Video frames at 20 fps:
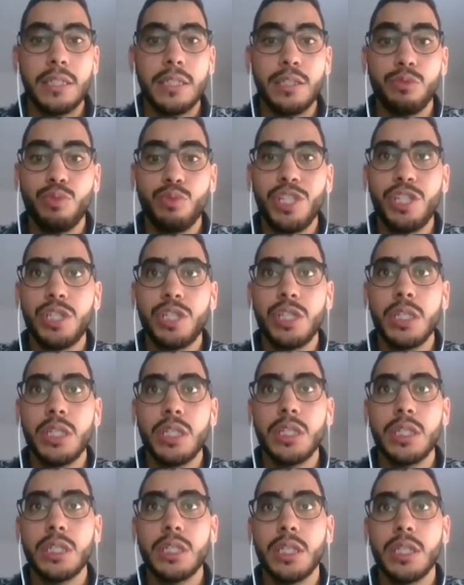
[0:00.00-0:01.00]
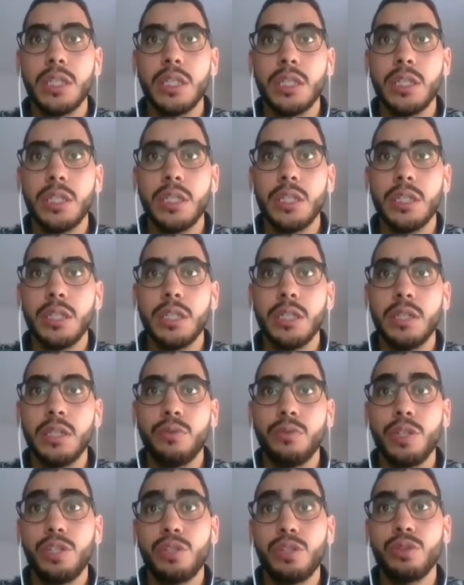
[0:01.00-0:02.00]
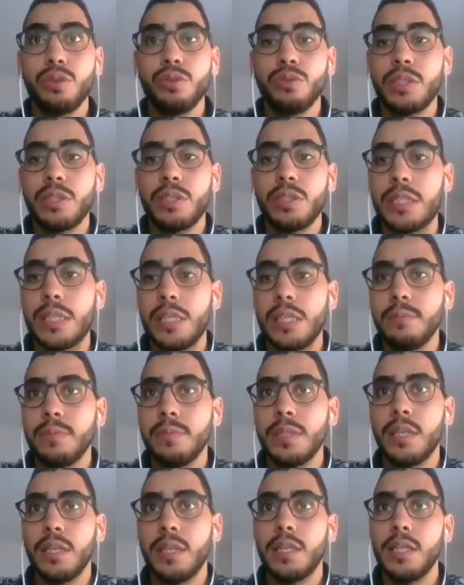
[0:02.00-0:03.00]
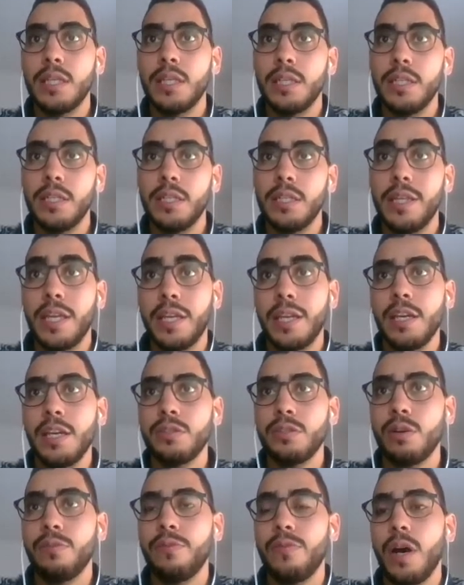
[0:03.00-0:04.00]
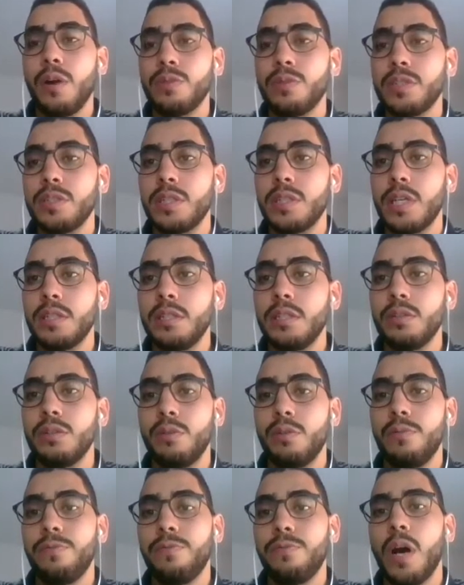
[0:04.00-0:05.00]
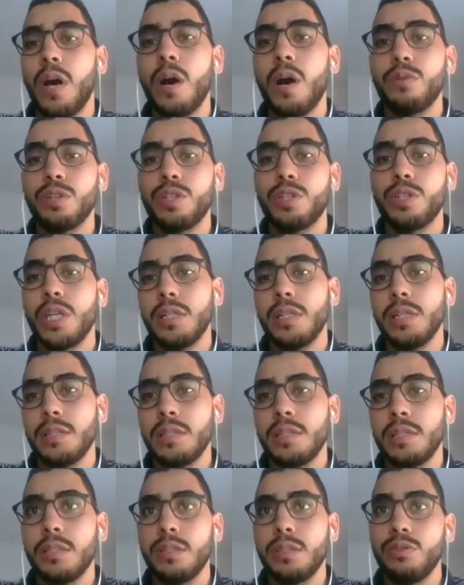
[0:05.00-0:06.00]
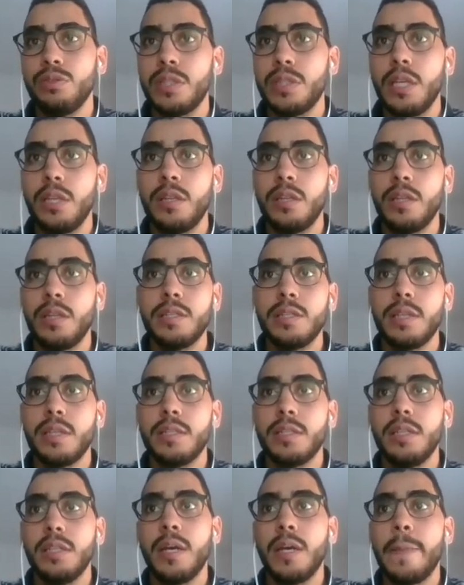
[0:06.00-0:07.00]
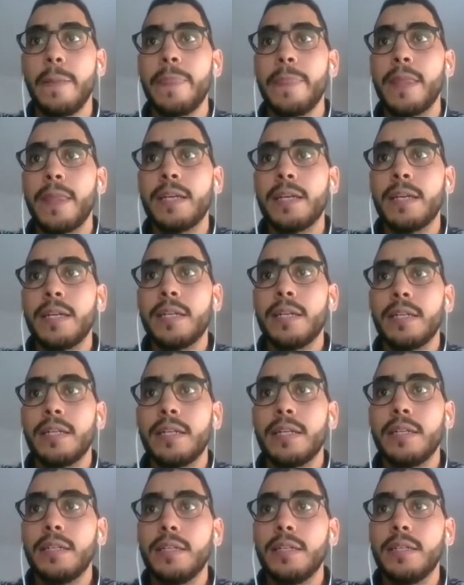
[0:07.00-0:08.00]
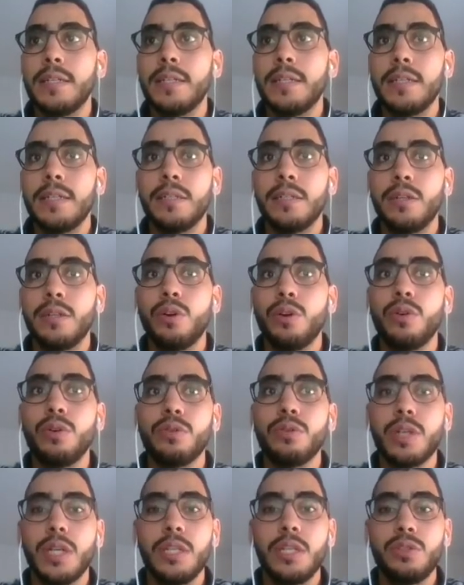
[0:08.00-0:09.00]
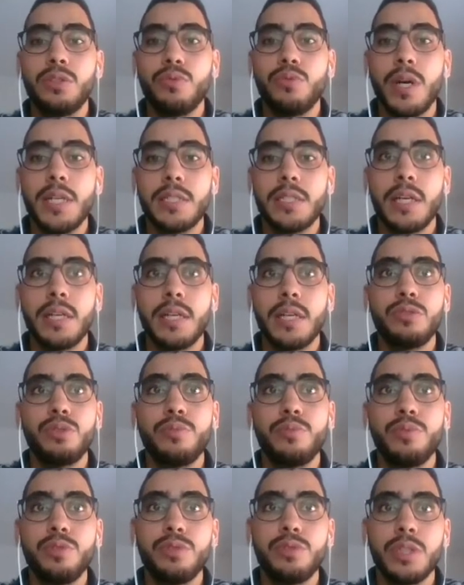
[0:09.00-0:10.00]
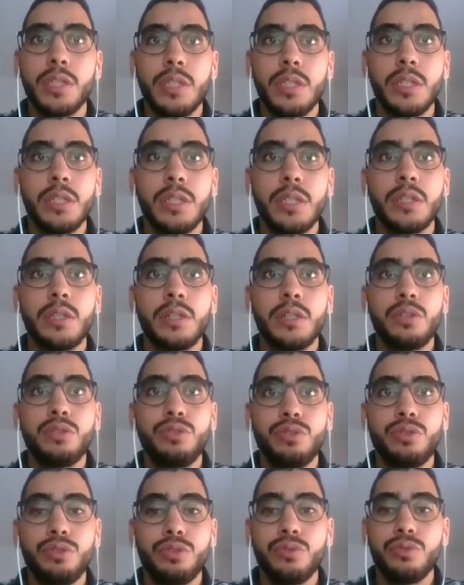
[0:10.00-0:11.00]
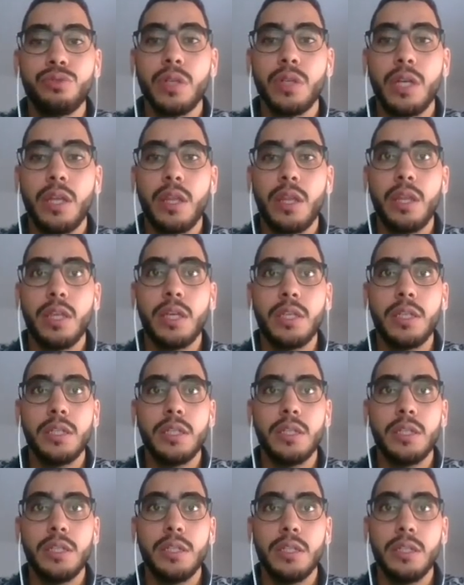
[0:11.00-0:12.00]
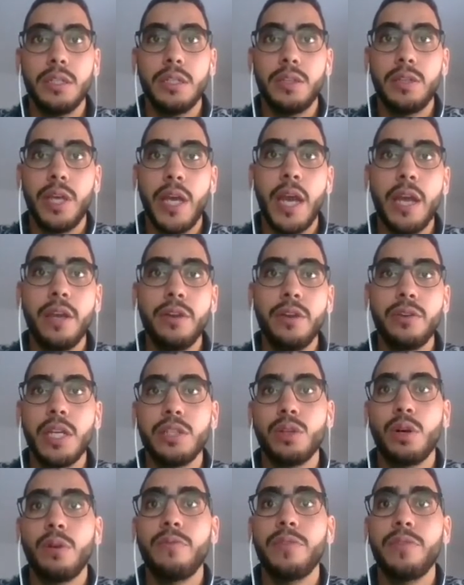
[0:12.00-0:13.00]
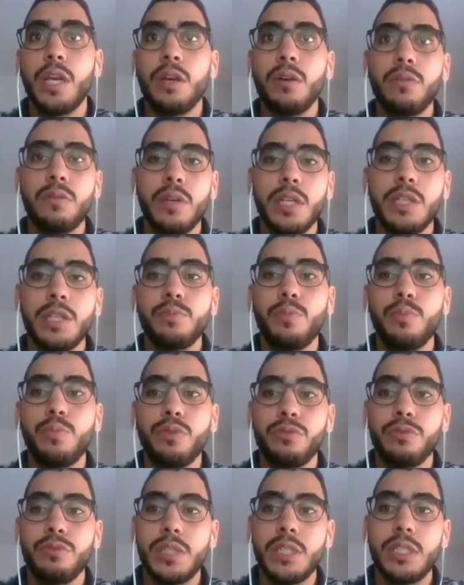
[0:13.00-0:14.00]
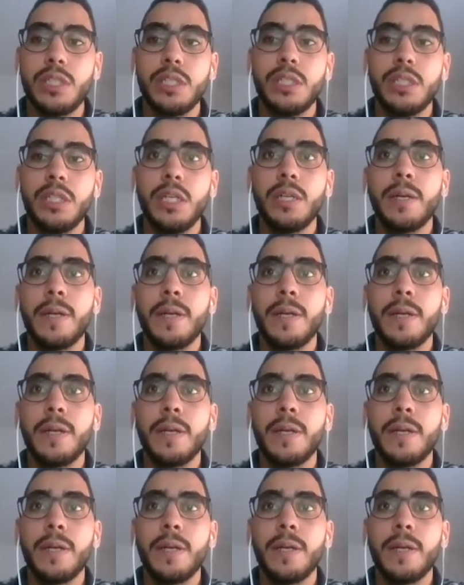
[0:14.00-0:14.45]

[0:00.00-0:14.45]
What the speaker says: which don't seem the case of our study of our shells used in this study, or it was attributed to the increase of the concrete porosity,